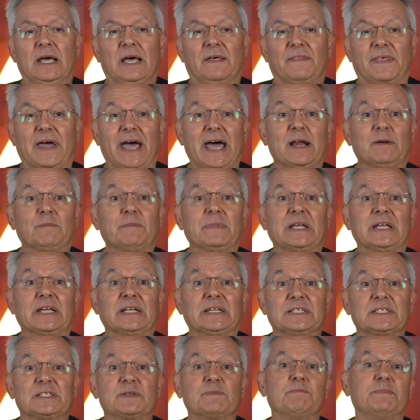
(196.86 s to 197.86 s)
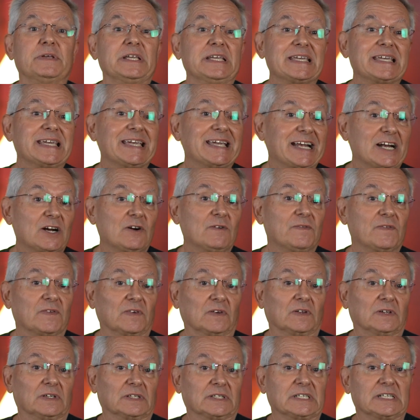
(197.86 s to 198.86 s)
That means be
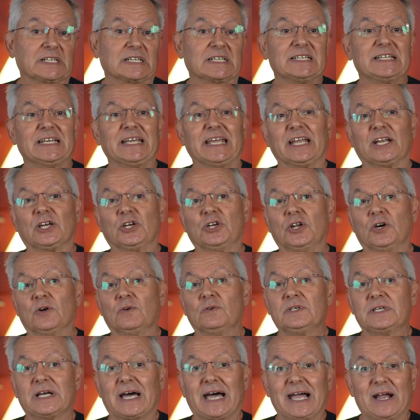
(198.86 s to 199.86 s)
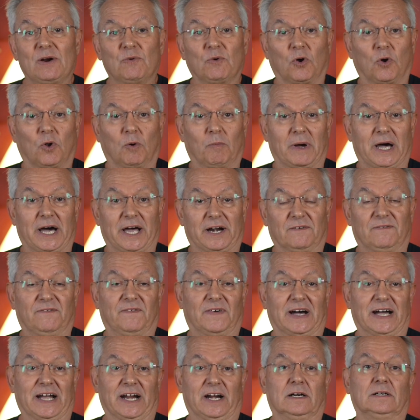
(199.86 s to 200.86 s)
careful to take no die roll
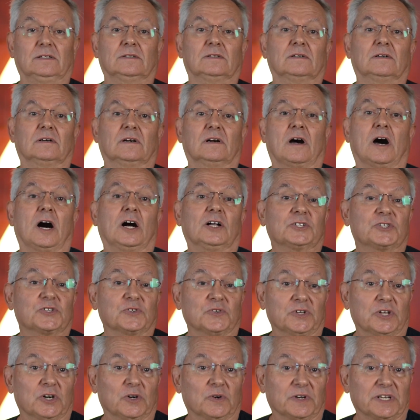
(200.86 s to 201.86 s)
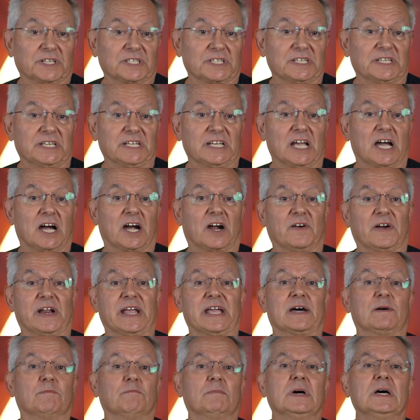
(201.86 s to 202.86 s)
modifier, also known as
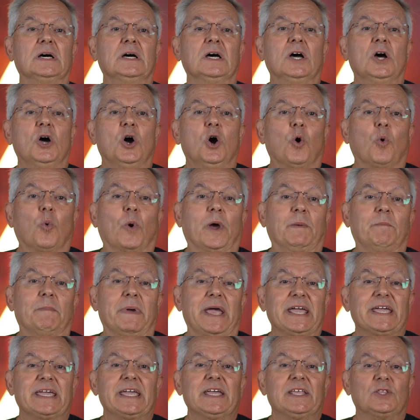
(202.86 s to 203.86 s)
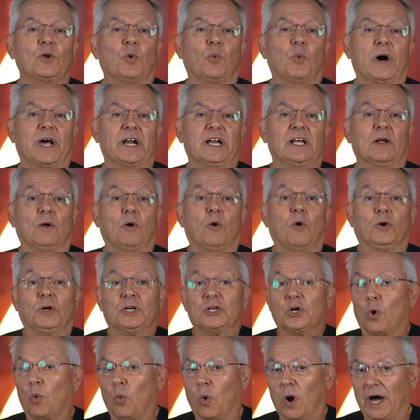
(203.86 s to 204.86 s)
DRM, when making the
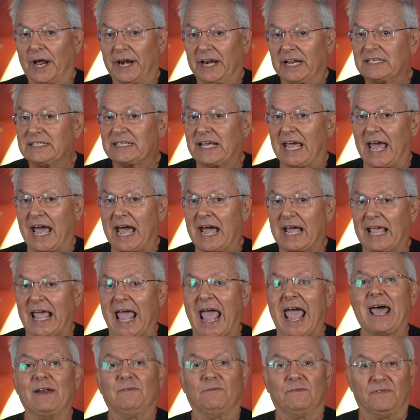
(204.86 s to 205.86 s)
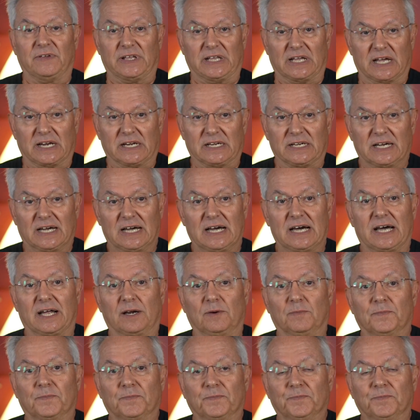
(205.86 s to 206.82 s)
1-to-1 attack at Vianden.